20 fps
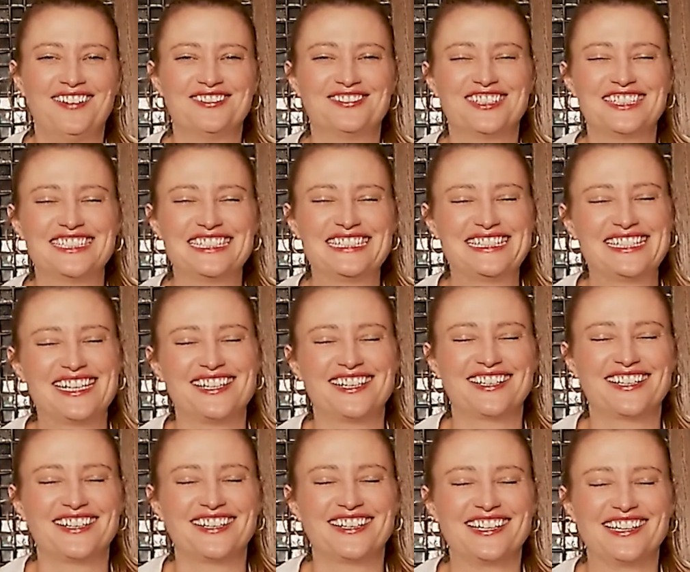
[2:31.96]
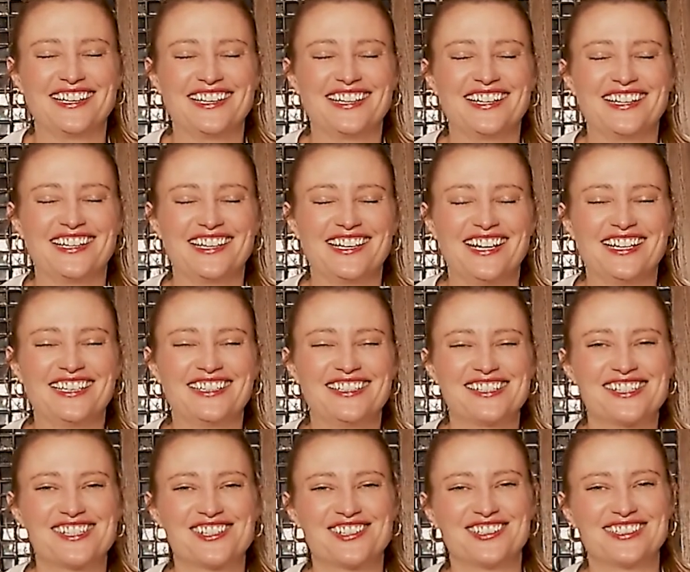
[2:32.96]
What a sucker. I
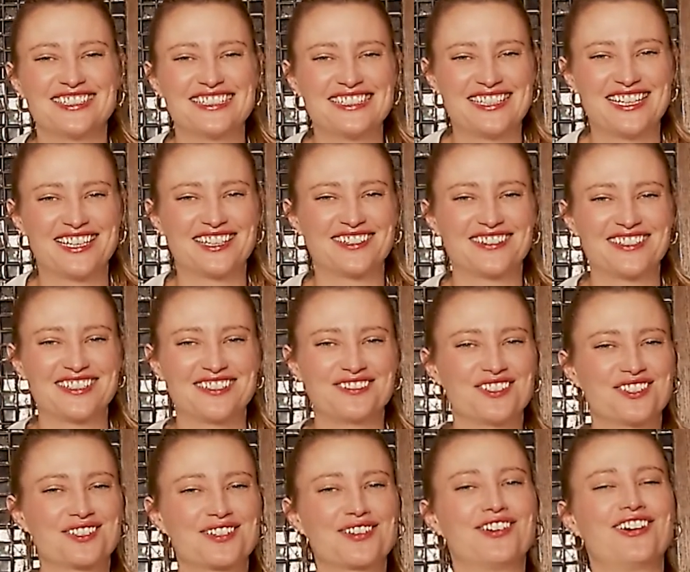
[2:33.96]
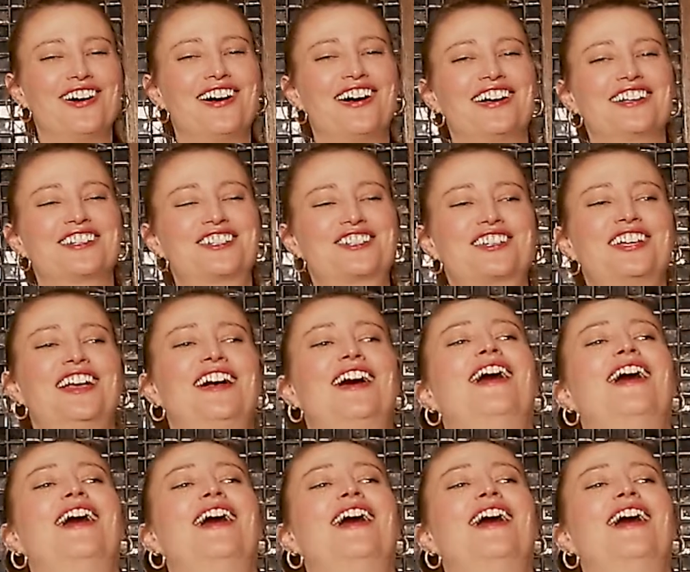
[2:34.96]
got sold a decorative squash.